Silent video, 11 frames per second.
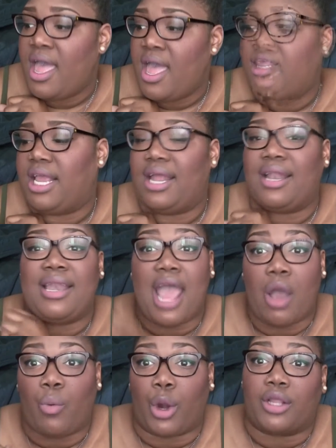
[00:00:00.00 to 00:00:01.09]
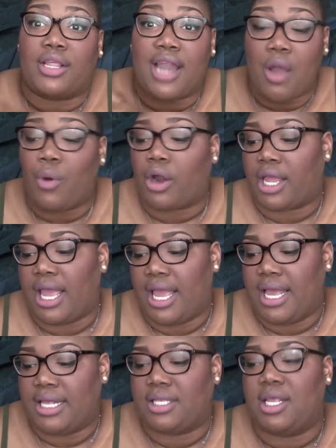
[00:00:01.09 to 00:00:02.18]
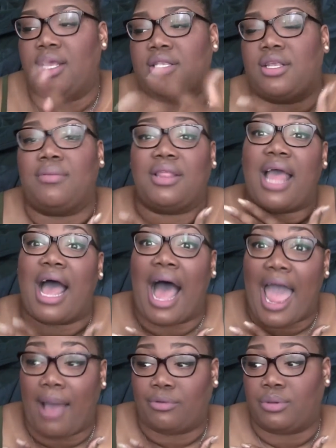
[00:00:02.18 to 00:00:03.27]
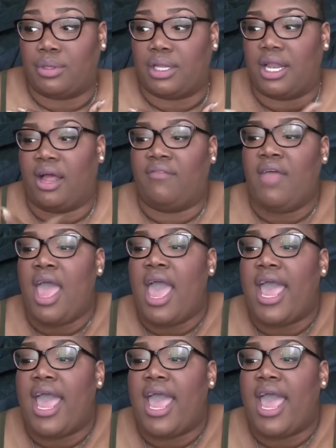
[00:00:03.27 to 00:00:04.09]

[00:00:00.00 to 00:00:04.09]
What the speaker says: The network. The network is something that I absolutely love.